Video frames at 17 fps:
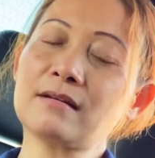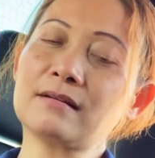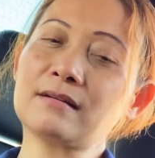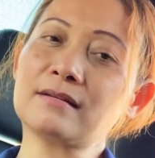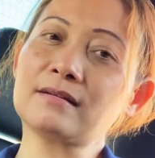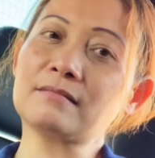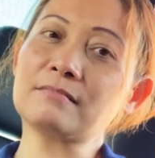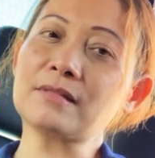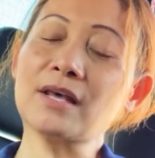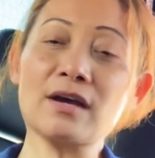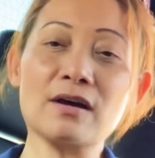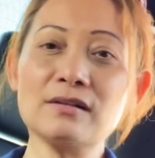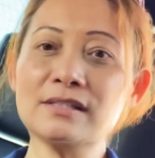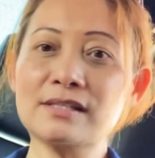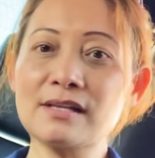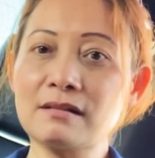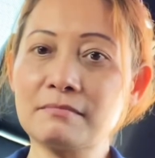they
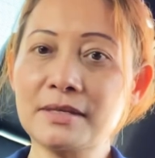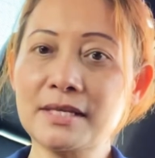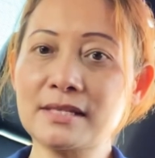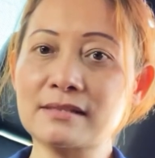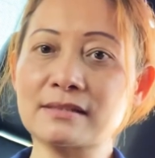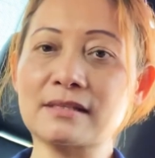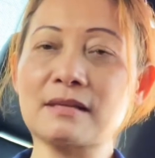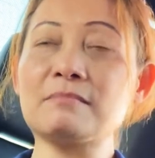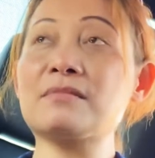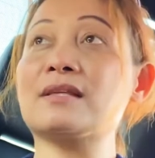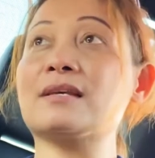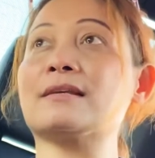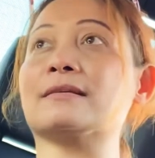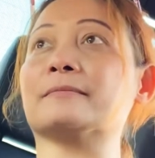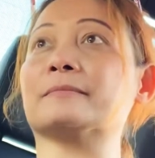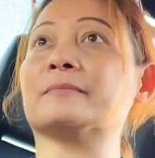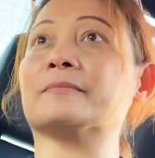all tell me the same
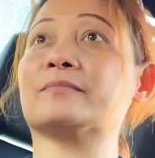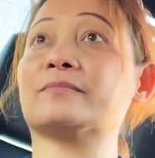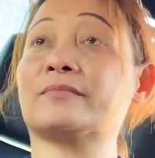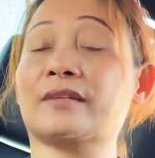thing.